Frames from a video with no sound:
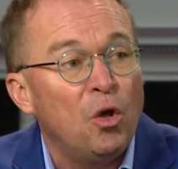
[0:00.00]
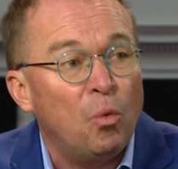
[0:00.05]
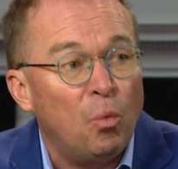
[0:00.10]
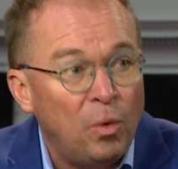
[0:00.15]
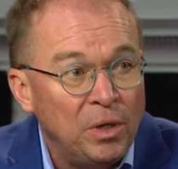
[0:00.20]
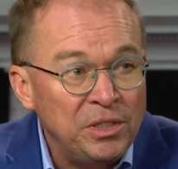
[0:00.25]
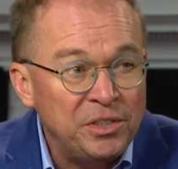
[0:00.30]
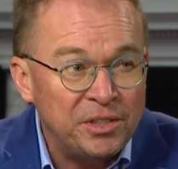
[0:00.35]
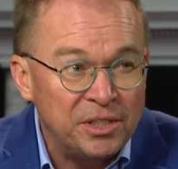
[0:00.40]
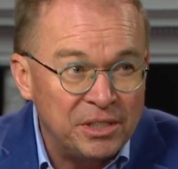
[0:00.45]

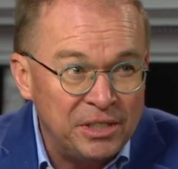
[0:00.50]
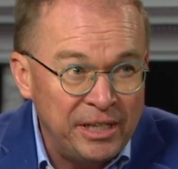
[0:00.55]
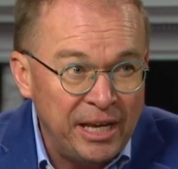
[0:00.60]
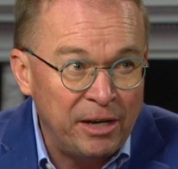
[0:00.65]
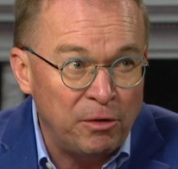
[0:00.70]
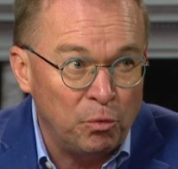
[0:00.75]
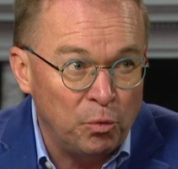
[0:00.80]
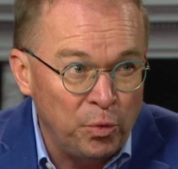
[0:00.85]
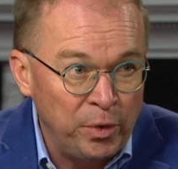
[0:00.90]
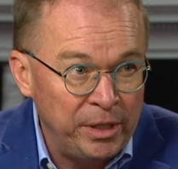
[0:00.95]
Once the
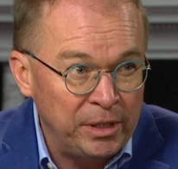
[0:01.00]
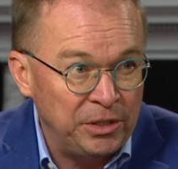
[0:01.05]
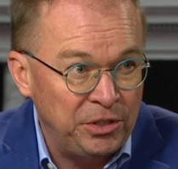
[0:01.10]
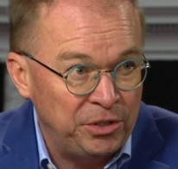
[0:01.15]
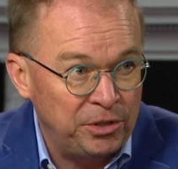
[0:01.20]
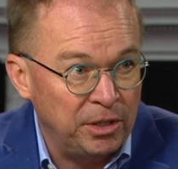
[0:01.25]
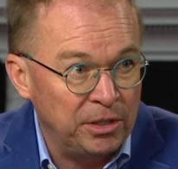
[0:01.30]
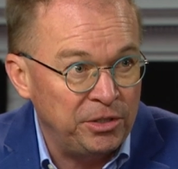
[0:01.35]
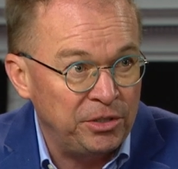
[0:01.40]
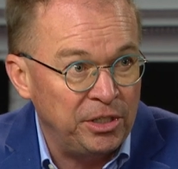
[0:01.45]
debt really
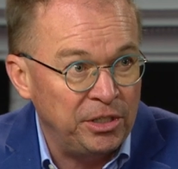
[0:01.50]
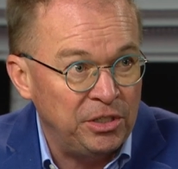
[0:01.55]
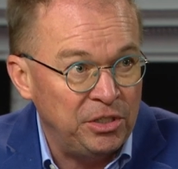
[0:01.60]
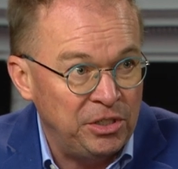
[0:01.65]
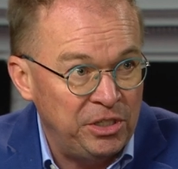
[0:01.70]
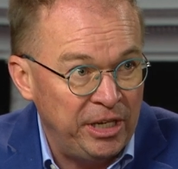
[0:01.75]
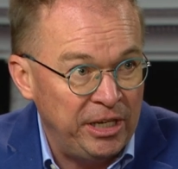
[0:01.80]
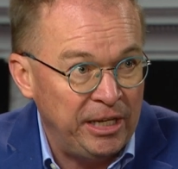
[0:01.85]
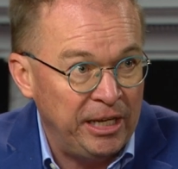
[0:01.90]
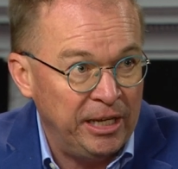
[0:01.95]
starts to
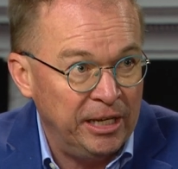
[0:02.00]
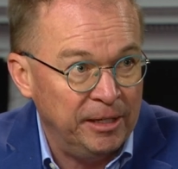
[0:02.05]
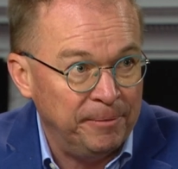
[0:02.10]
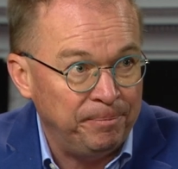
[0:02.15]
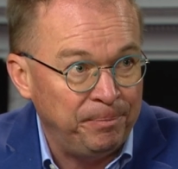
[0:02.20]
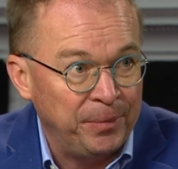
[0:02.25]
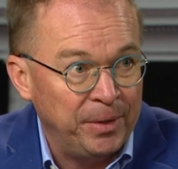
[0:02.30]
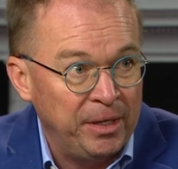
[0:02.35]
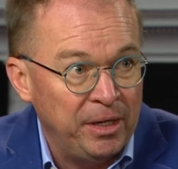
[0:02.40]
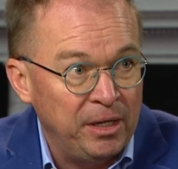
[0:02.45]
dig in,
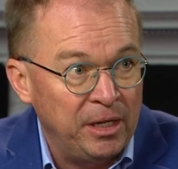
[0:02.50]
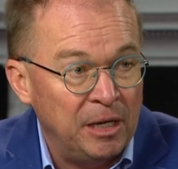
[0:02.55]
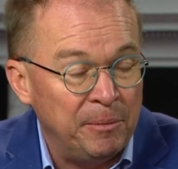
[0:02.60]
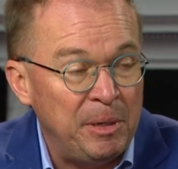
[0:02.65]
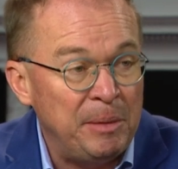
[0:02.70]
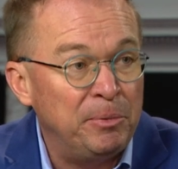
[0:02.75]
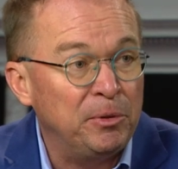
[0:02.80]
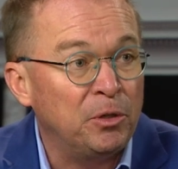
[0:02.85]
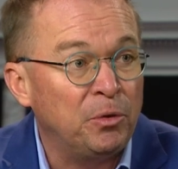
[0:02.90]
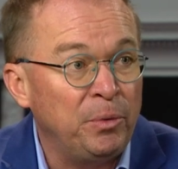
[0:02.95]
and
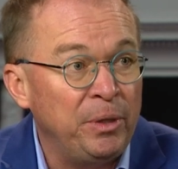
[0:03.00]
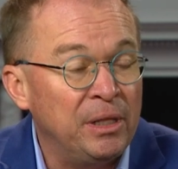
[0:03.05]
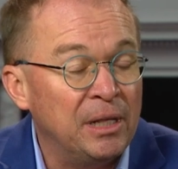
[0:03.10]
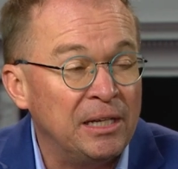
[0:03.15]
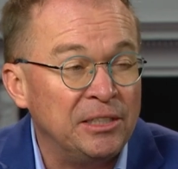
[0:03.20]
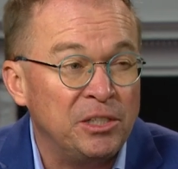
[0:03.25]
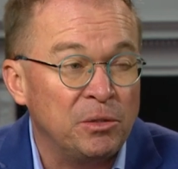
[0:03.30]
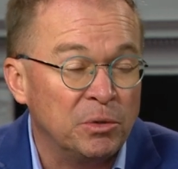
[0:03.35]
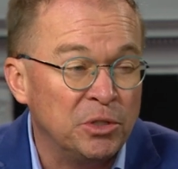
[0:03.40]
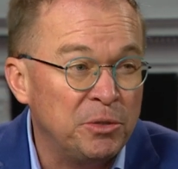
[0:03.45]
people are
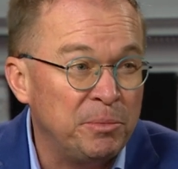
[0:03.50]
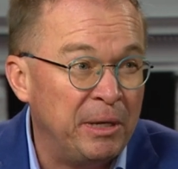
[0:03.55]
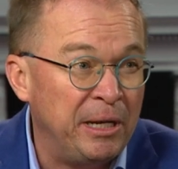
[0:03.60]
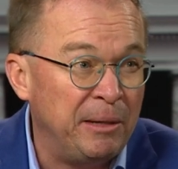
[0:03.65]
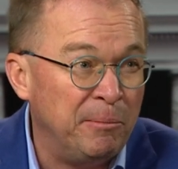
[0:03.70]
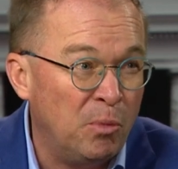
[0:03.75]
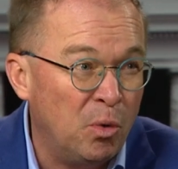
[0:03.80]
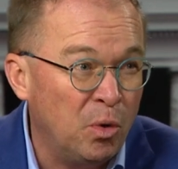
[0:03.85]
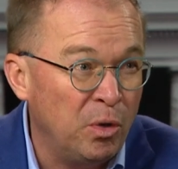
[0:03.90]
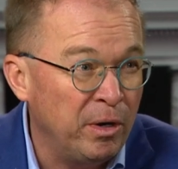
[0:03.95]
realizing we're
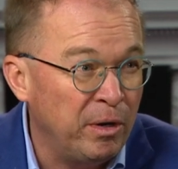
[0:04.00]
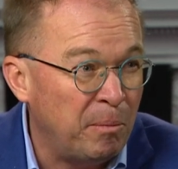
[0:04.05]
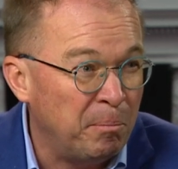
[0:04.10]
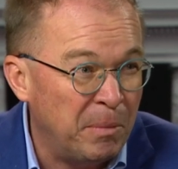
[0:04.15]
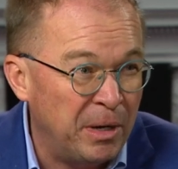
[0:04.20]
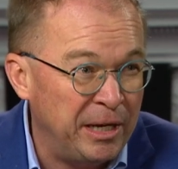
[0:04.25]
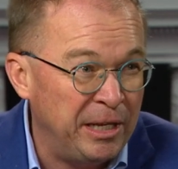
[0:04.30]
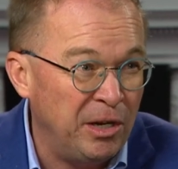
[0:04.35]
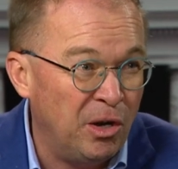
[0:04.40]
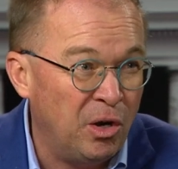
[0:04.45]
spending more
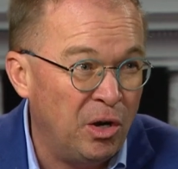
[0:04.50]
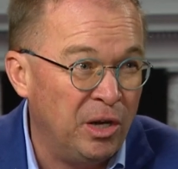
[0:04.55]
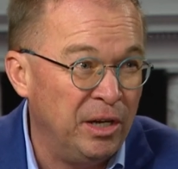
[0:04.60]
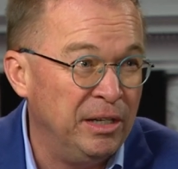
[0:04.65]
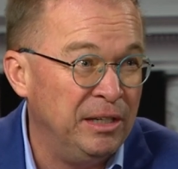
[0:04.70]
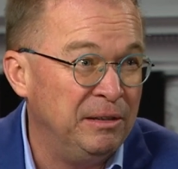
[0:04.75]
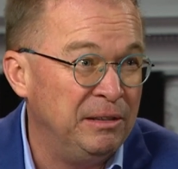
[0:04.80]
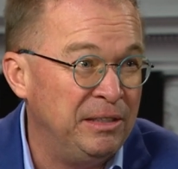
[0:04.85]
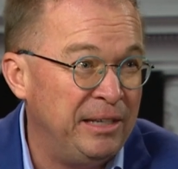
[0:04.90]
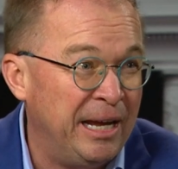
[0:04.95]
money
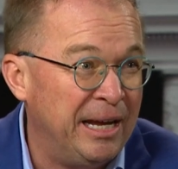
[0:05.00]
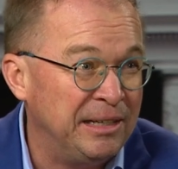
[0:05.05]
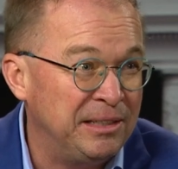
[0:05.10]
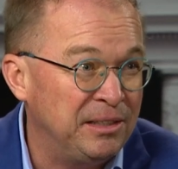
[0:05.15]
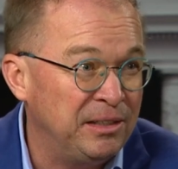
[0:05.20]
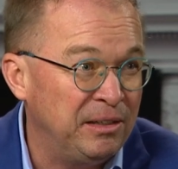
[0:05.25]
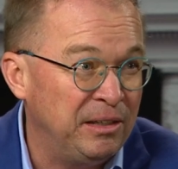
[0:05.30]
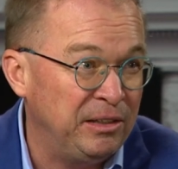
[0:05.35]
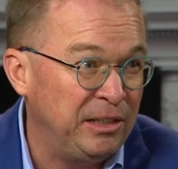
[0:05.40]
on debt,